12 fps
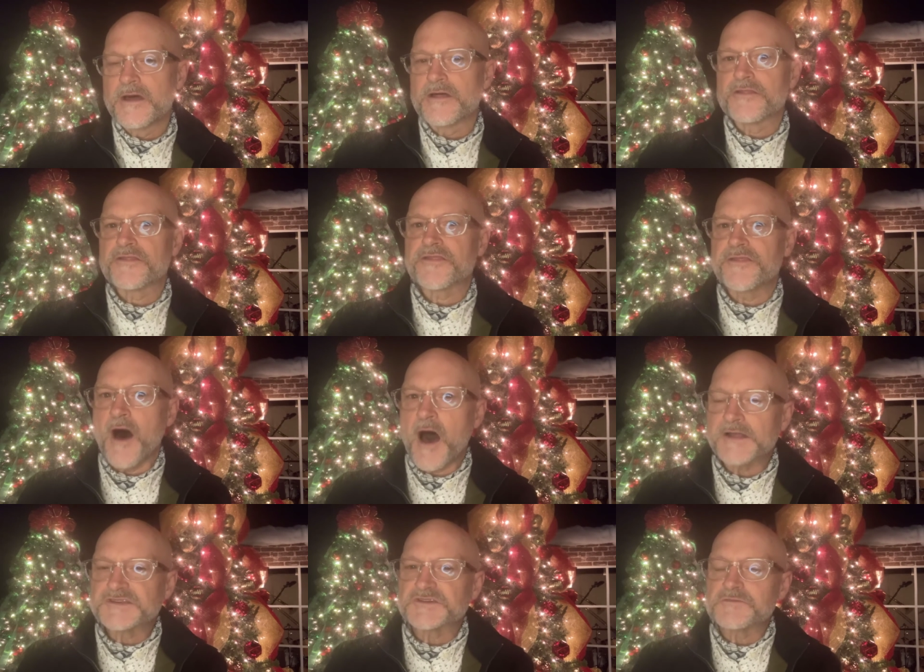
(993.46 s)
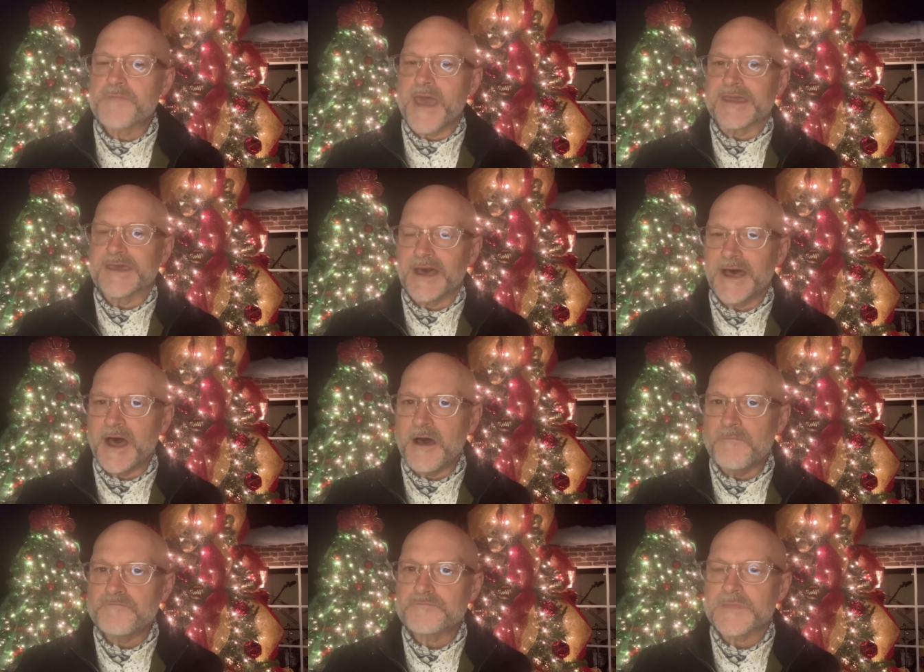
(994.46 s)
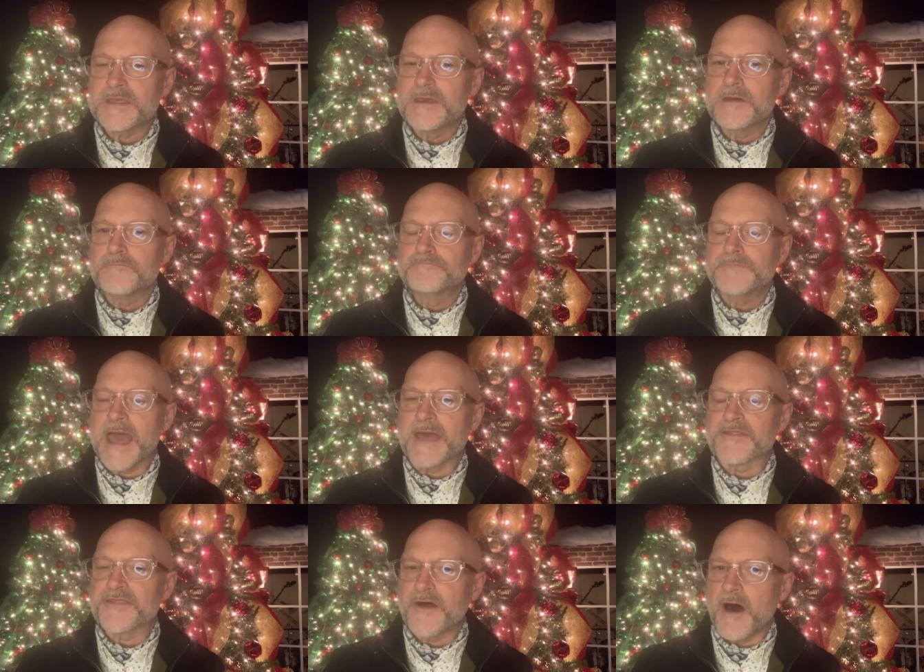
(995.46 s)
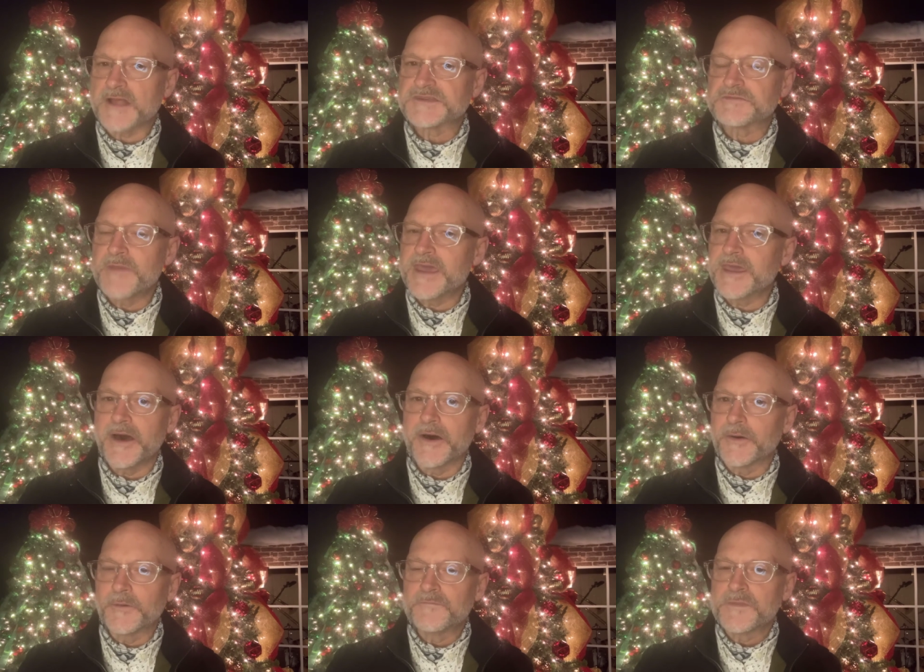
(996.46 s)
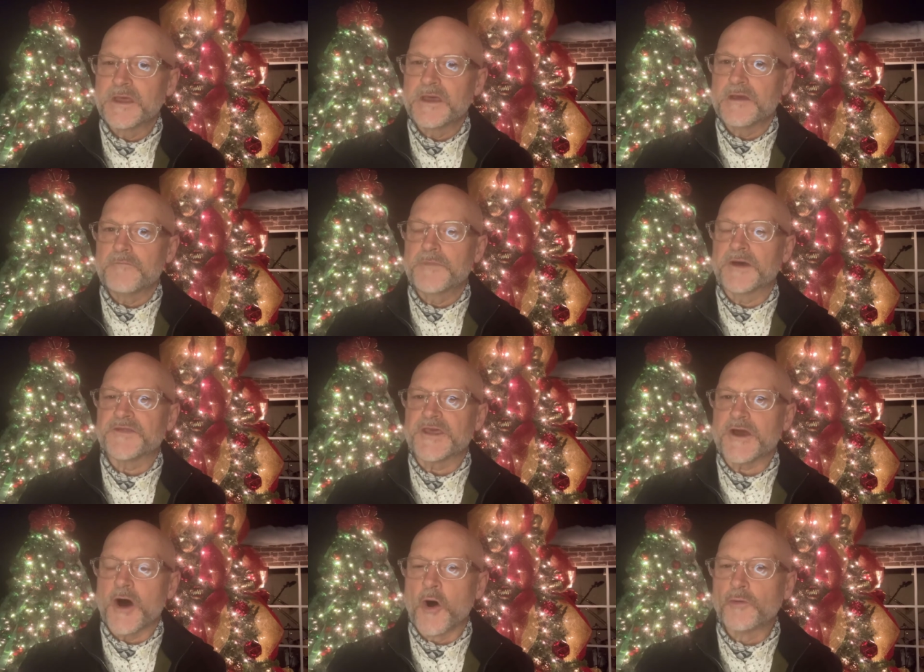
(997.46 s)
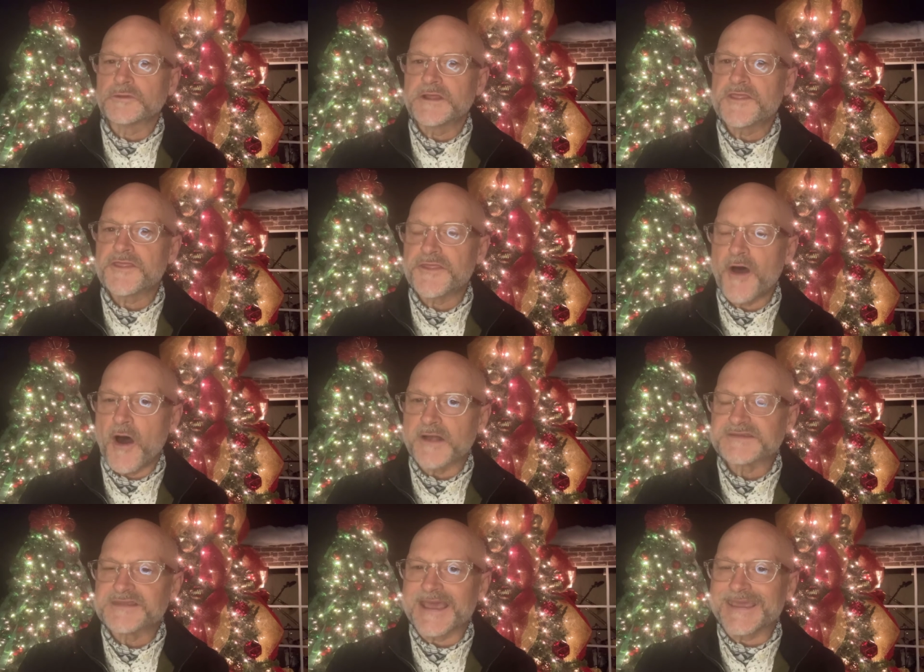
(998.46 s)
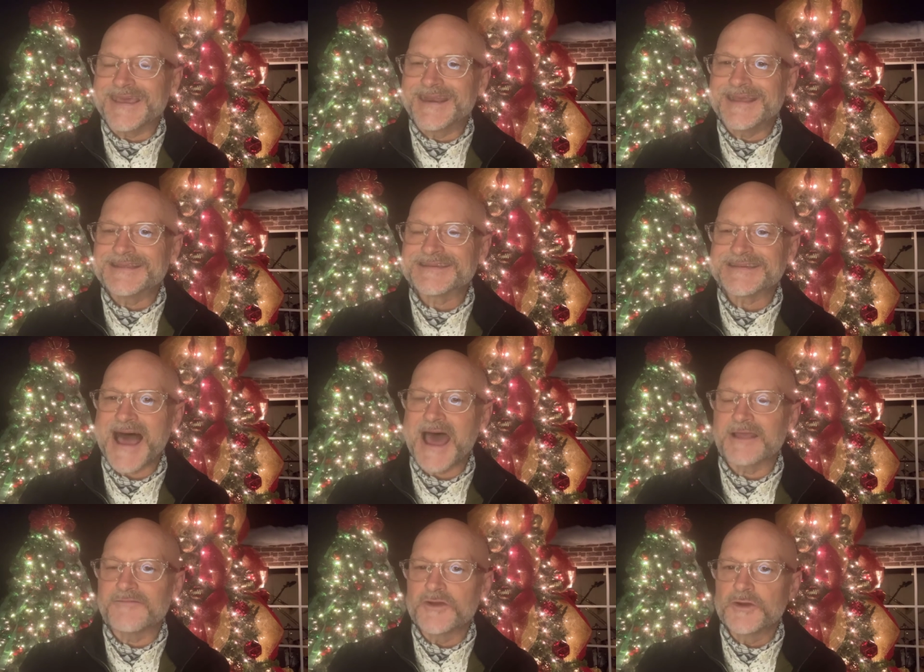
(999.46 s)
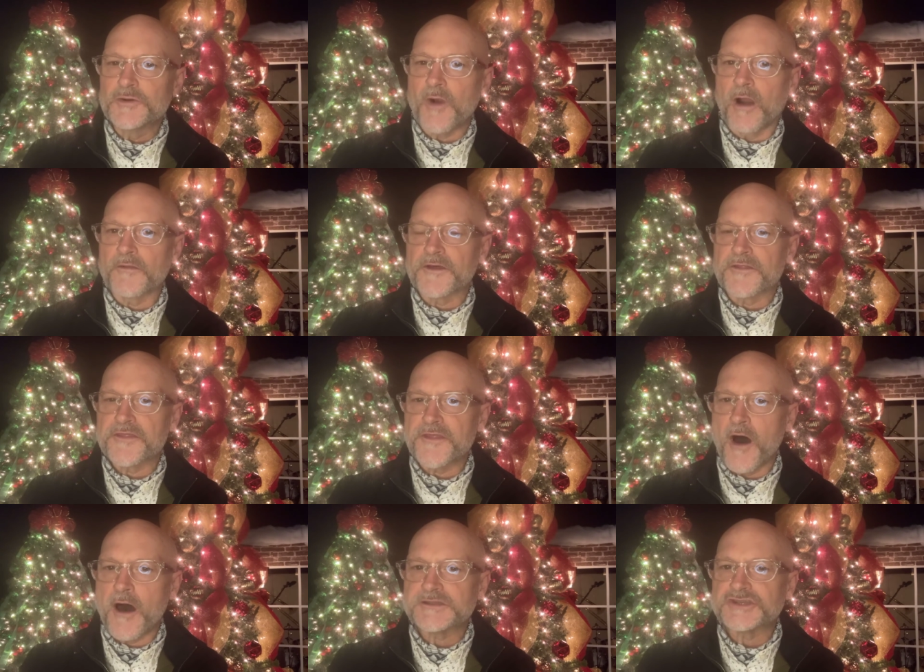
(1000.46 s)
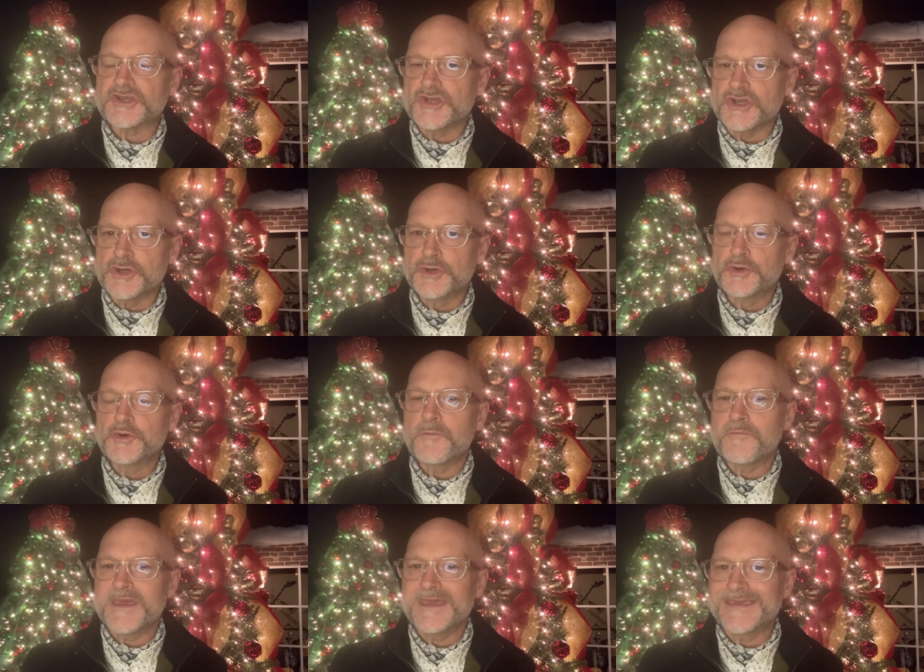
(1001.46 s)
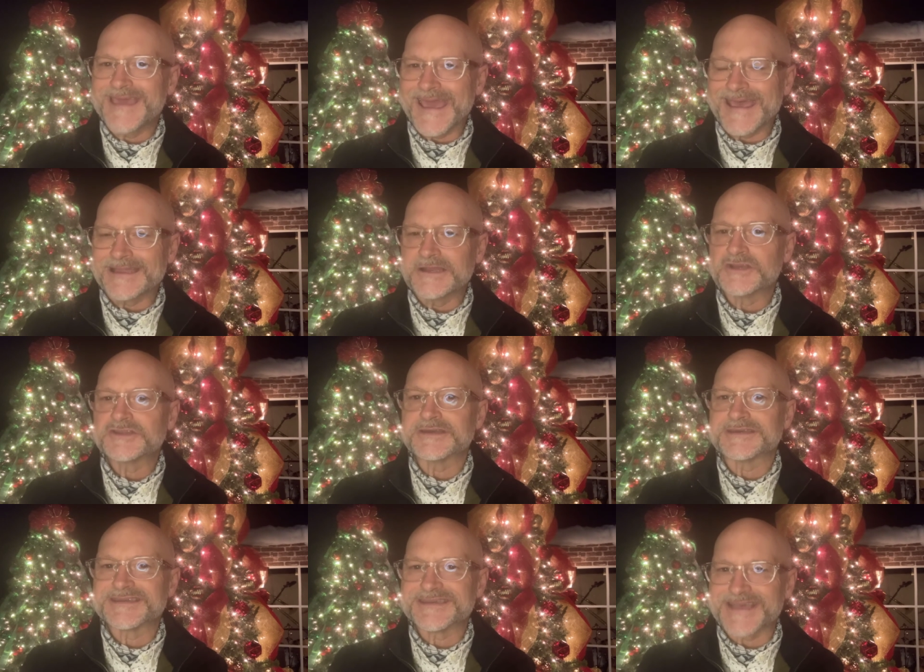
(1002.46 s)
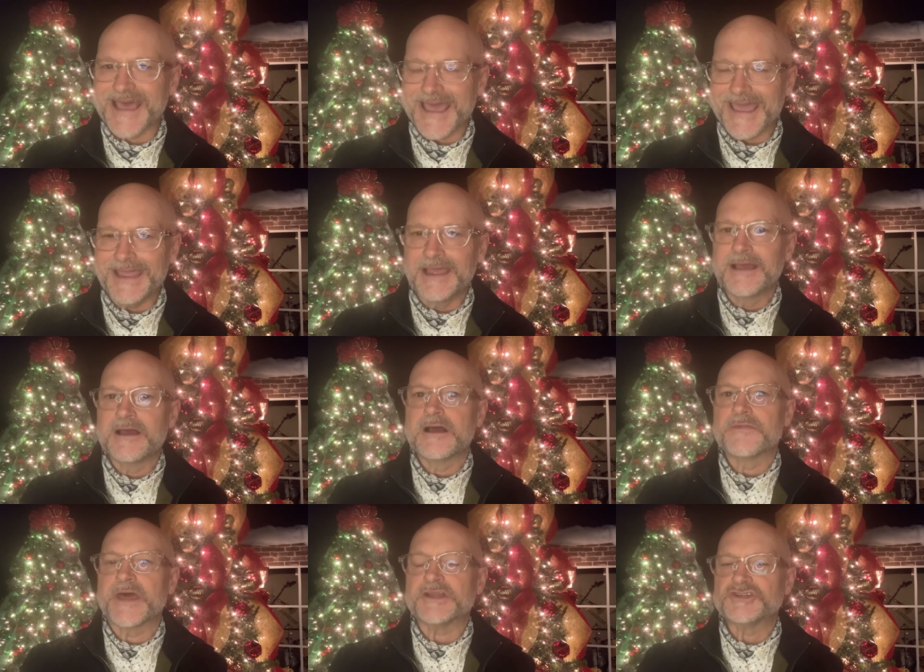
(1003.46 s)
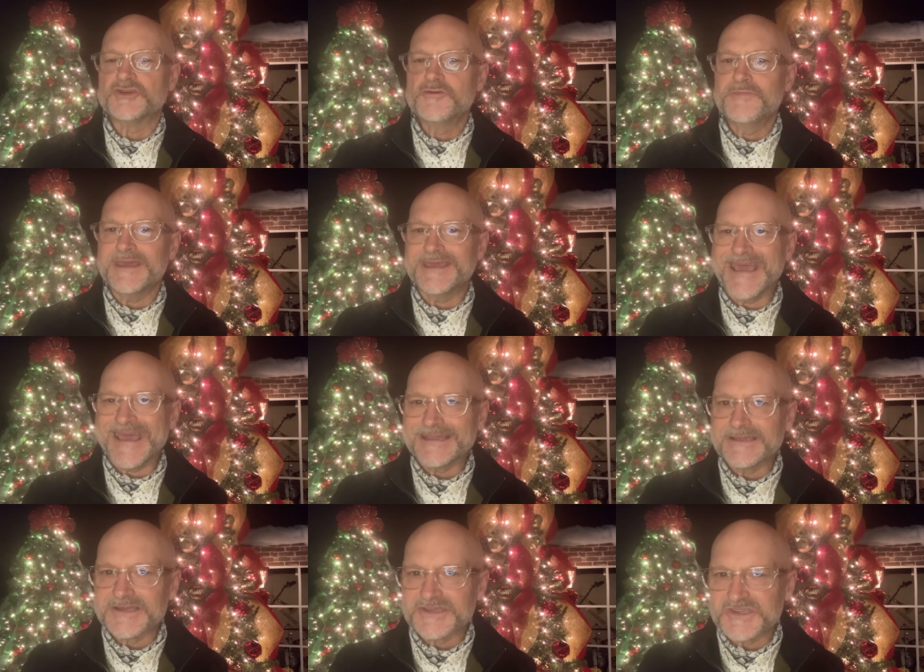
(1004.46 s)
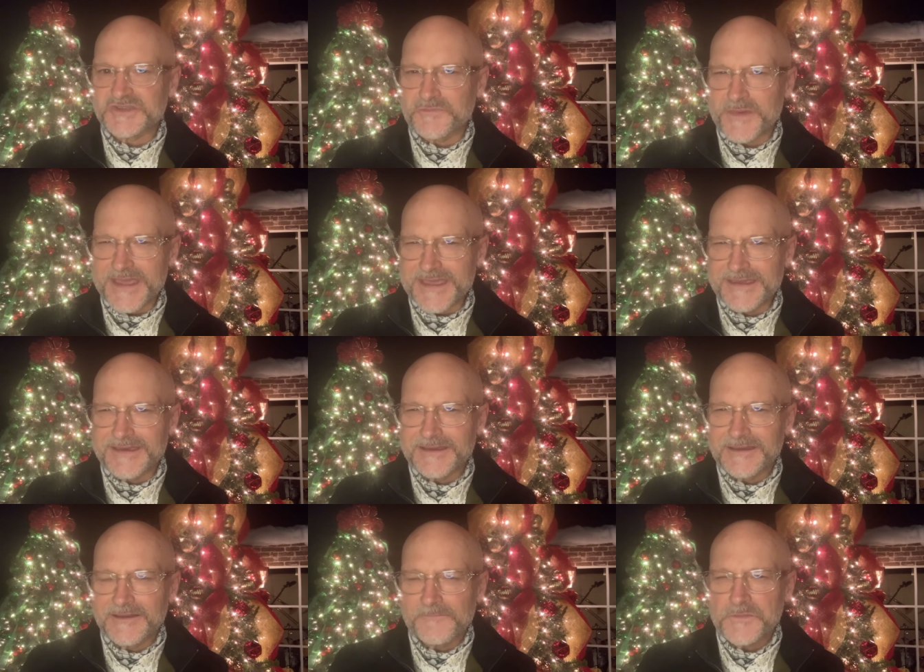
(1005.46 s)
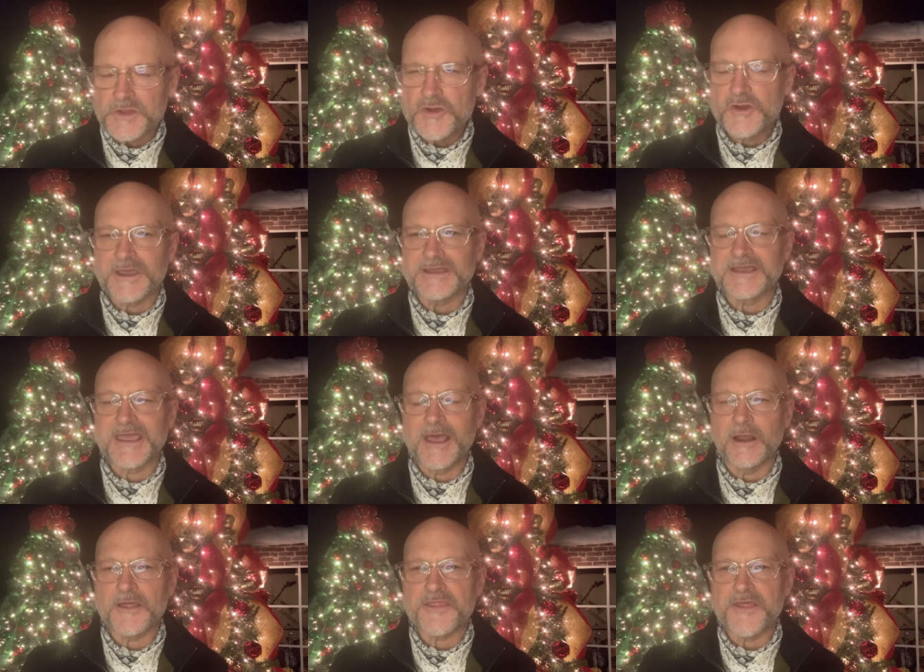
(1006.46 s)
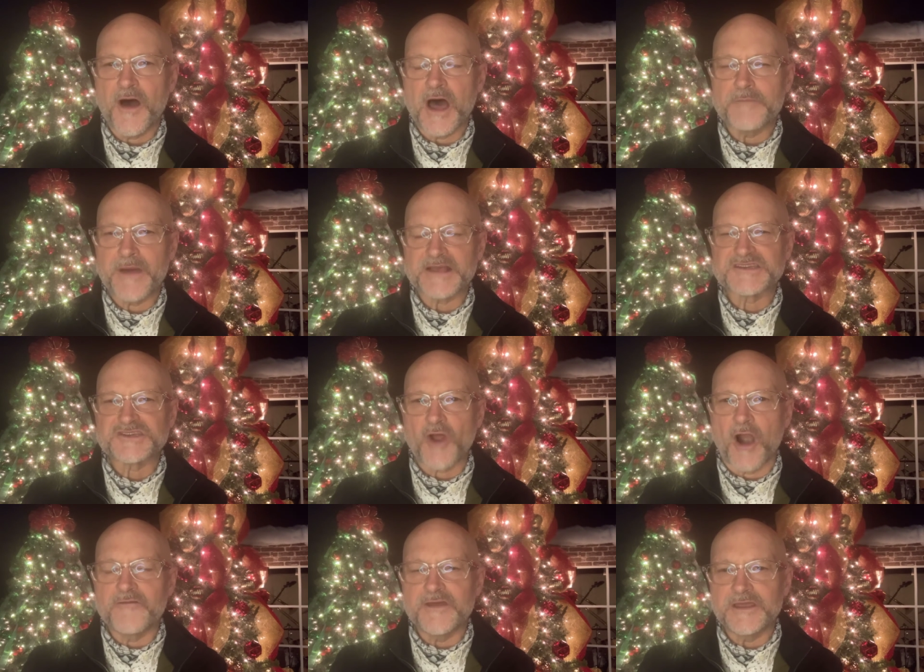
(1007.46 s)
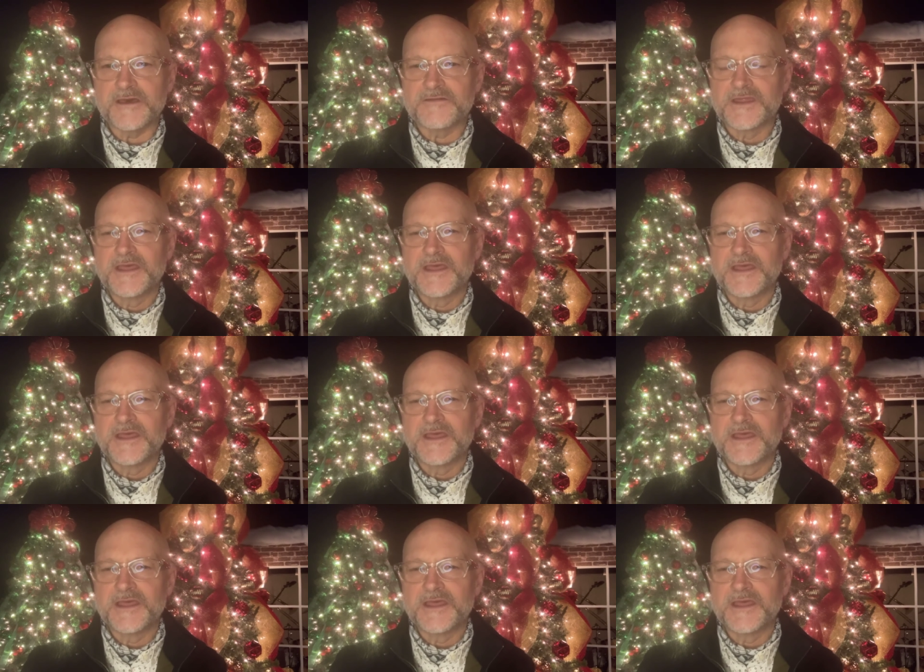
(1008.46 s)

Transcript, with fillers: Thoughts may come and thoughts may go, but the only thoughts that get inside of you are the thoughts you begin to say, that you begin to speak. You can kill a thought by starving it